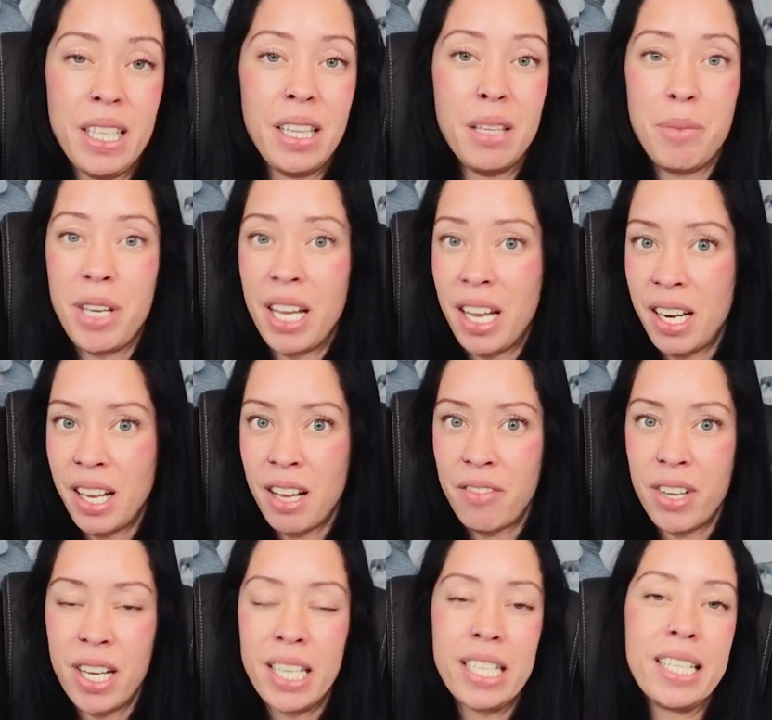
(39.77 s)
The beginning of
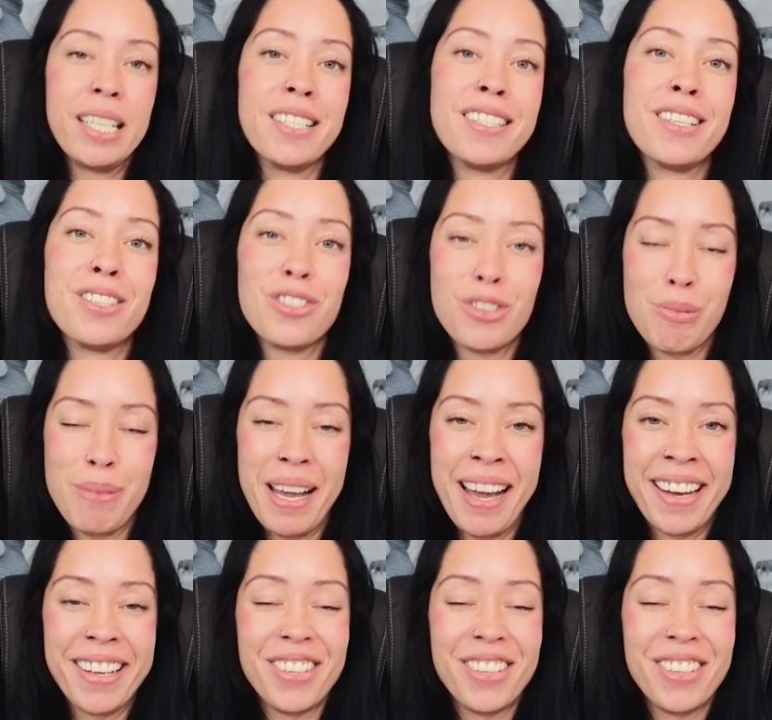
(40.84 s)
it isn't so bad.